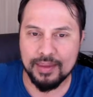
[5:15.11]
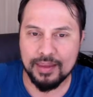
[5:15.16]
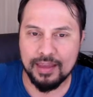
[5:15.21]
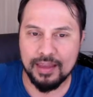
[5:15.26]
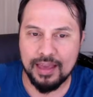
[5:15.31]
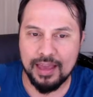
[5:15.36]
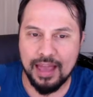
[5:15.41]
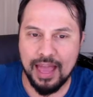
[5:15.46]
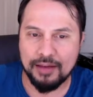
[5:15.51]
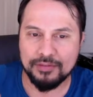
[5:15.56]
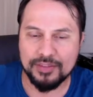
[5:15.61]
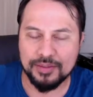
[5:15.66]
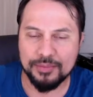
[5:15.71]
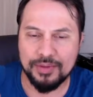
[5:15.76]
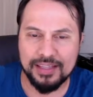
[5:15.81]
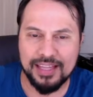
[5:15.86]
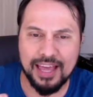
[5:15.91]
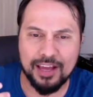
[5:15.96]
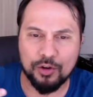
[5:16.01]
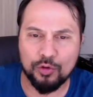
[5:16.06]
have something
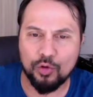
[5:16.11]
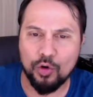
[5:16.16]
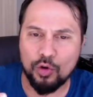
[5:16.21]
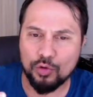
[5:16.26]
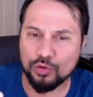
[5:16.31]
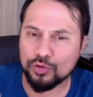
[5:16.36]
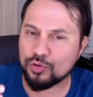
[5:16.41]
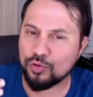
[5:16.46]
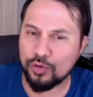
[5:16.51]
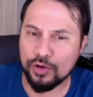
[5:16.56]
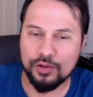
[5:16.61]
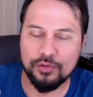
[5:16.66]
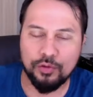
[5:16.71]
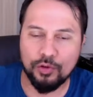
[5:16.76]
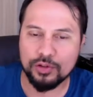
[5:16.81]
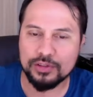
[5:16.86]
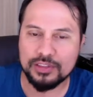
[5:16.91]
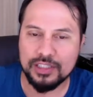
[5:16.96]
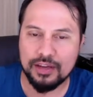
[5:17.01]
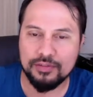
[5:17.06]
that grows
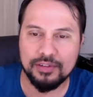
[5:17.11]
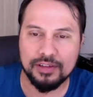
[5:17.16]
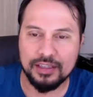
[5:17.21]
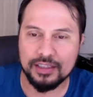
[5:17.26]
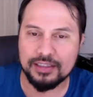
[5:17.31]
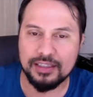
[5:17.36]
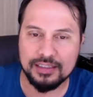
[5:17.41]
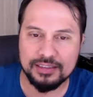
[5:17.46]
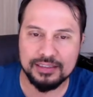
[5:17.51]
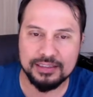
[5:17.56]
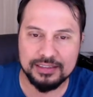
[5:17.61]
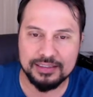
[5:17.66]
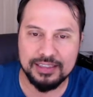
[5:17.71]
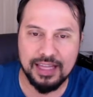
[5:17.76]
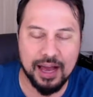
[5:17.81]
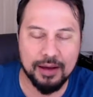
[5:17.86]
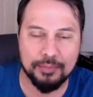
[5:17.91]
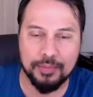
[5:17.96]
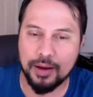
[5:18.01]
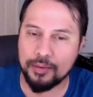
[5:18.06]
24/7. It doesn't
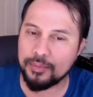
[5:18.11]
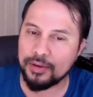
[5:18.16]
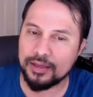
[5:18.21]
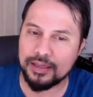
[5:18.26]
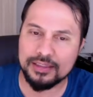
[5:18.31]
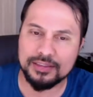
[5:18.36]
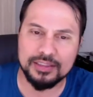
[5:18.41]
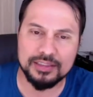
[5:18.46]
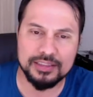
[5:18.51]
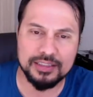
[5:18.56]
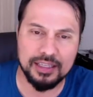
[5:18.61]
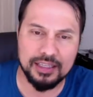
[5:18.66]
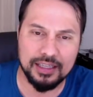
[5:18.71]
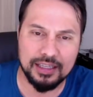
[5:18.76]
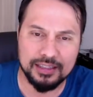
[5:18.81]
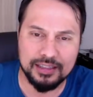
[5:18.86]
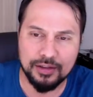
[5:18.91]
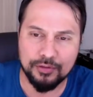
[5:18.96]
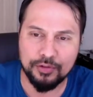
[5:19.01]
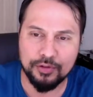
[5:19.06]
stop. I mean, it's just a
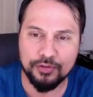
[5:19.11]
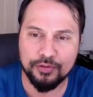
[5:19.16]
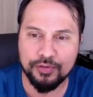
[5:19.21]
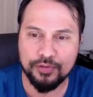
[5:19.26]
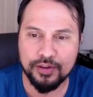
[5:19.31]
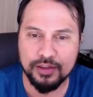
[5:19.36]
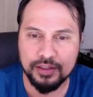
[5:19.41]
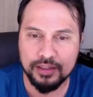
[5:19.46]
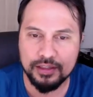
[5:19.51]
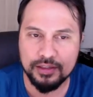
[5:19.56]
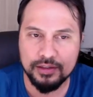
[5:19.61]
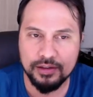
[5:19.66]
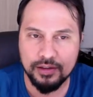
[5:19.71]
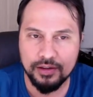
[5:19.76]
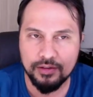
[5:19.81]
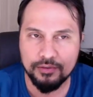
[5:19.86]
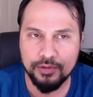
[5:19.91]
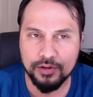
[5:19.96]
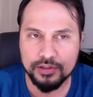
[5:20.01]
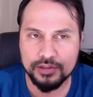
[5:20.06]
different feeling
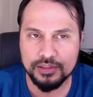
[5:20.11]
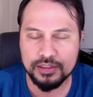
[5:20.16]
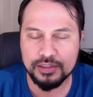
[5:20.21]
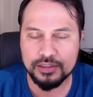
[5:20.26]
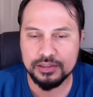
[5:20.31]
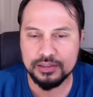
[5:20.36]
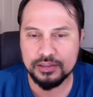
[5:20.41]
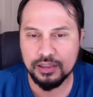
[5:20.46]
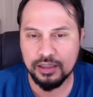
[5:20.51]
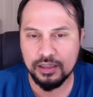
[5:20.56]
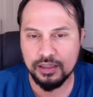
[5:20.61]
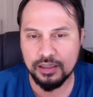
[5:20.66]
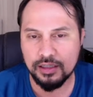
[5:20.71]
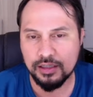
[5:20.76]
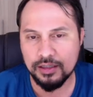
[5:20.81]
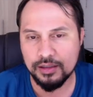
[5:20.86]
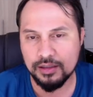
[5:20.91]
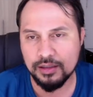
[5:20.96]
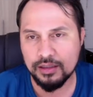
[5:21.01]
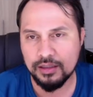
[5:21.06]
versus
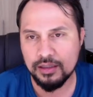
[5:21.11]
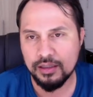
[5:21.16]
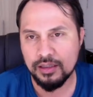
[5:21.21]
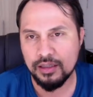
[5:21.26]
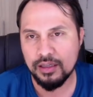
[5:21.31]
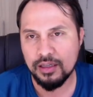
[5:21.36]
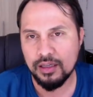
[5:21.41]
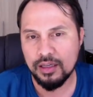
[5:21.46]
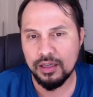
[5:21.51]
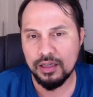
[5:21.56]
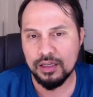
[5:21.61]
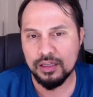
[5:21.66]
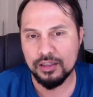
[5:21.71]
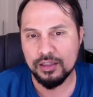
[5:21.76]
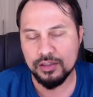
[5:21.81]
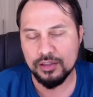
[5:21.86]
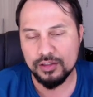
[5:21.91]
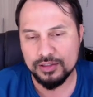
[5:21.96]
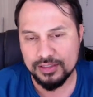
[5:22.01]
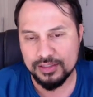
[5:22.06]

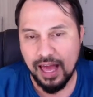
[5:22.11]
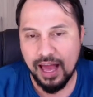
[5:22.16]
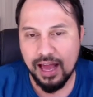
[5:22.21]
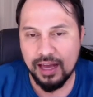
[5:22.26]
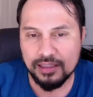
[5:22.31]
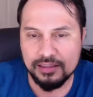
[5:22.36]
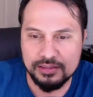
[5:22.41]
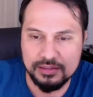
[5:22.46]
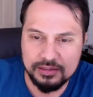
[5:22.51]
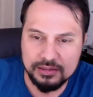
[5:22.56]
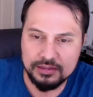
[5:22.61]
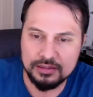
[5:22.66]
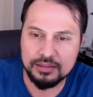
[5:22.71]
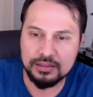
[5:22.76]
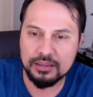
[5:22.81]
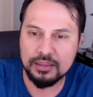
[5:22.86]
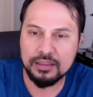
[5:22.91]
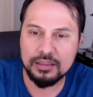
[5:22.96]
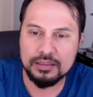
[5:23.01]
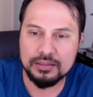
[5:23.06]
stocks.
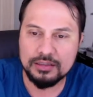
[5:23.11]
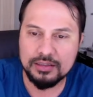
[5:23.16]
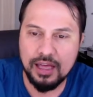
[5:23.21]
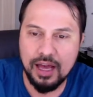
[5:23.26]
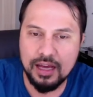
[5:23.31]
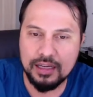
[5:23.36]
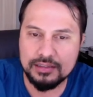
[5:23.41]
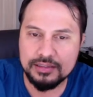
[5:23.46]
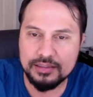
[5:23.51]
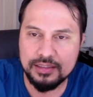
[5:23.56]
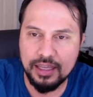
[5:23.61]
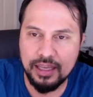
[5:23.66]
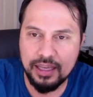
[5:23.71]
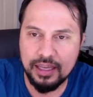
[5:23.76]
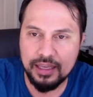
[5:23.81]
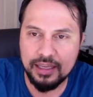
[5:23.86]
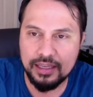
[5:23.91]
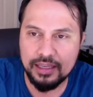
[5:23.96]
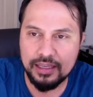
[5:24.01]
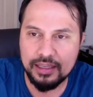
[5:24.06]
Stocks,
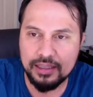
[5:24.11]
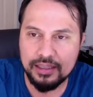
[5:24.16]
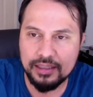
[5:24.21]
they